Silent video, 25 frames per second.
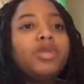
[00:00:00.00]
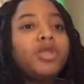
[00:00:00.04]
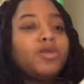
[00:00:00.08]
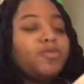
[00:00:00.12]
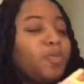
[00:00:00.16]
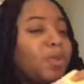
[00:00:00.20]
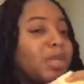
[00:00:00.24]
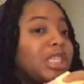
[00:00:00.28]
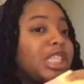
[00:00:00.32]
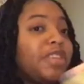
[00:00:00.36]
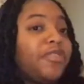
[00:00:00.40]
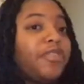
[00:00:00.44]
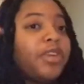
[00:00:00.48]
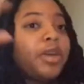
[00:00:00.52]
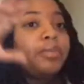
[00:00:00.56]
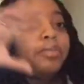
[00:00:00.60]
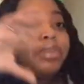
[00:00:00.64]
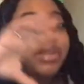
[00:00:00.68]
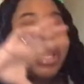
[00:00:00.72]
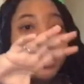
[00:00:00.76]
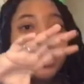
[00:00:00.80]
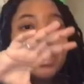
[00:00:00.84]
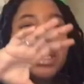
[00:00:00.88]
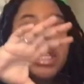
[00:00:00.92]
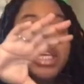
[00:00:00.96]
specific
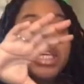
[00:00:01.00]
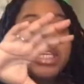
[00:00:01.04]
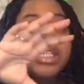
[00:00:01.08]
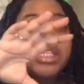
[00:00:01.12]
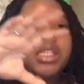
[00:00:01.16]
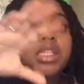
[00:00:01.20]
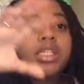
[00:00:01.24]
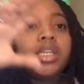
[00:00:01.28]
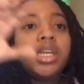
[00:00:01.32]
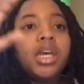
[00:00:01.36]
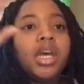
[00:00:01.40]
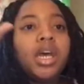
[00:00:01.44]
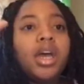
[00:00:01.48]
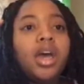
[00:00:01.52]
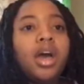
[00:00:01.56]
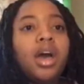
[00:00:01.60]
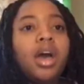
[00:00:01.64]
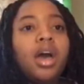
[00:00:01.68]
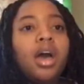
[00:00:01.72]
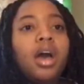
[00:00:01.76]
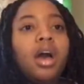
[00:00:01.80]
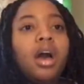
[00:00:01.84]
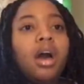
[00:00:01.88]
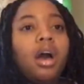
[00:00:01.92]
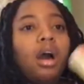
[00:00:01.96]
playlist
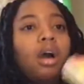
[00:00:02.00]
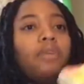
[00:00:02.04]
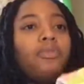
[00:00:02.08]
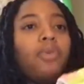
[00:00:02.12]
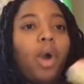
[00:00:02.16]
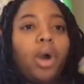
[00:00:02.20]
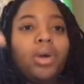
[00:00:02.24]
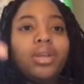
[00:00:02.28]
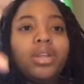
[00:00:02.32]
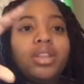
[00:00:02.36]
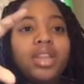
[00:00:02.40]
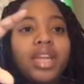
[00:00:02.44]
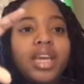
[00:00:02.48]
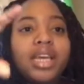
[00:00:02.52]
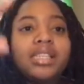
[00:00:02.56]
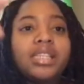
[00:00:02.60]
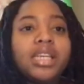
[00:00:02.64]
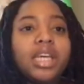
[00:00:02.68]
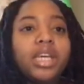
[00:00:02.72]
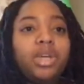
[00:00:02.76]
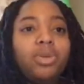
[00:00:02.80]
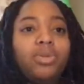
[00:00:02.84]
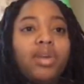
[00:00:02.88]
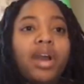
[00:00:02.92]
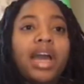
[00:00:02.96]
of all the things
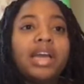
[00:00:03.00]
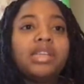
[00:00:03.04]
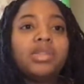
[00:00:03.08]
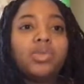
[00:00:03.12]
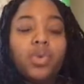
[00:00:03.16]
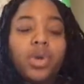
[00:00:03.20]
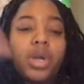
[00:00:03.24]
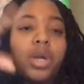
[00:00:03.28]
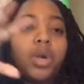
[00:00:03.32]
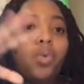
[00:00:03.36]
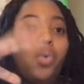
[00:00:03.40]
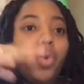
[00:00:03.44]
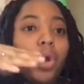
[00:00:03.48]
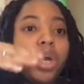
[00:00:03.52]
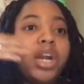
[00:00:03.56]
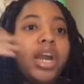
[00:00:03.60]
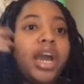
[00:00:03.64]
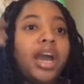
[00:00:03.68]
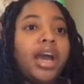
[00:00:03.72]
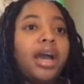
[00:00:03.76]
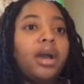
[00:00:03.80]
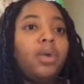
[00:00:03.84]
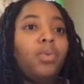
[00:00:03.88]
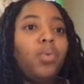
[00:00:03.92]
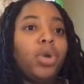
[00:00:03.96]
that you guys want to want to
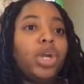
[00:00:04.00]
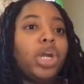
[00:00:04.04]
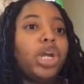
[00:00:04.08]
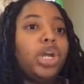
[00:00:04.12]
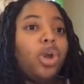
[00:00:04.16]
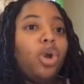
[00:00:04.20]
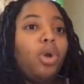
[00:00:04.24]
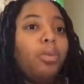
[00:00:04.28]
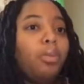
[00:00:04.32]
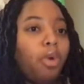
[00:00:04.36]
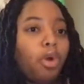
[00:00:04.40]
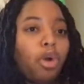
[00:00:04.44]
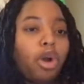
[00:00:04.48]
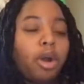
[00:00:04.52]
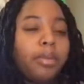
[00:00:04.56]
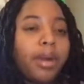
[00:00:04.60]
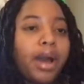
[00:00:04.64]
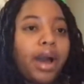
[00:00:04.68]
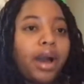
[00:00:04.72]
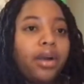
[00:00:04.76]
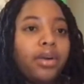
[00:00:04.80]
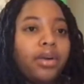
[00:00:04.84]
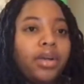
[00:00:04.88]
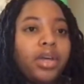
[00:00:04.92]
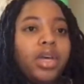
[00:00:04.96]
want to know more
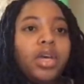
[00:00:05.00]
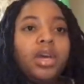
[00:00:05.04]
about